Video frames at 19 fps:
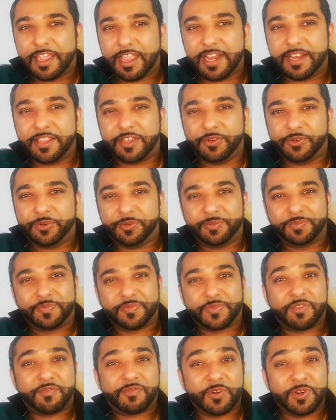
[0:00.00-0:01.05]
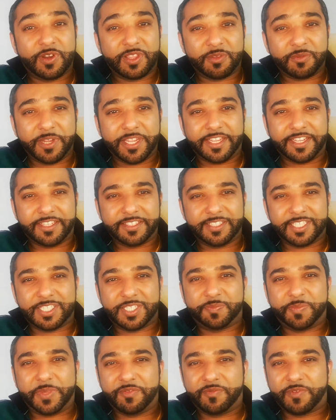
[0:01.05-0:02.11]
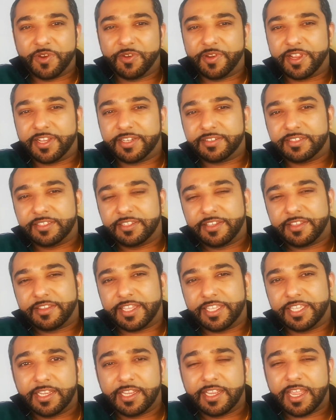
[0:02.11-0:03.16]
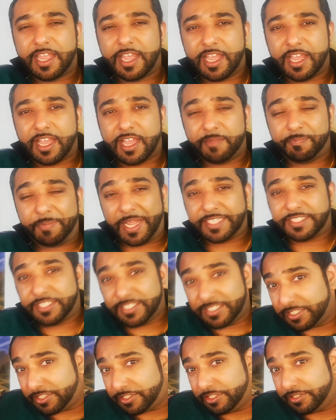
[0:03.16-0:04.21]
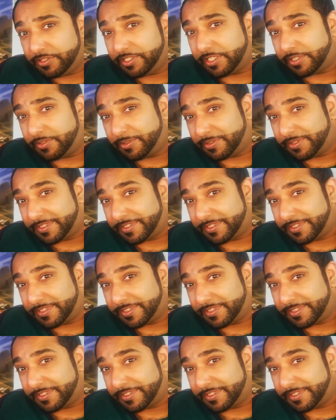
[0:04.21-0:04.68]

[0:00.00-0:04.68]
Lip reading: Anywho, for another week, this has been Rohan. Back to the studio.